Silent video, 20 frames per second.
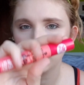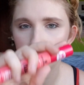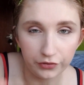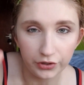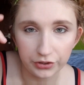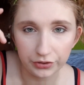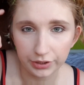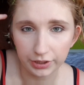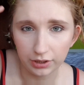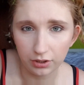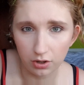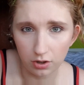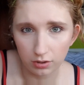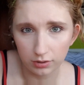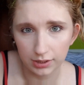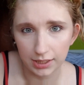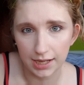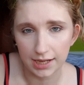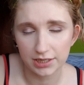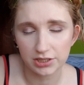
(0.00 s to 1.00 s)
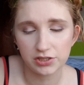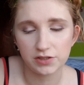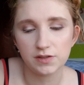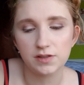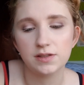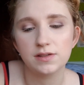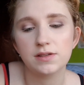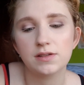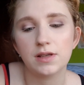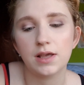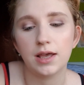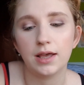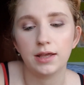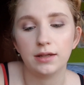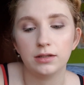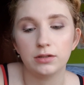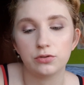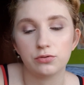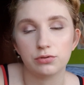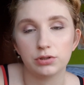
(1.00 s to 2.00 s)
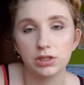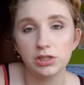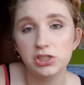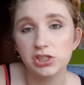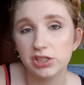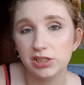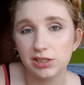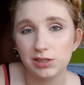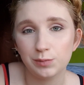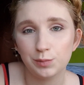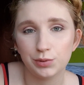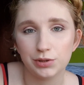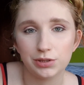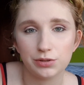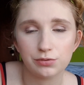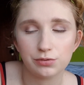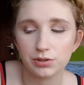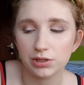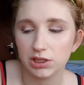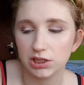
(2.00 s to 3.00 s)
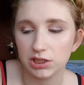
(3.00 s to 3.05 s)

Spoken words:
very long lashes, and it's really cheap, it's really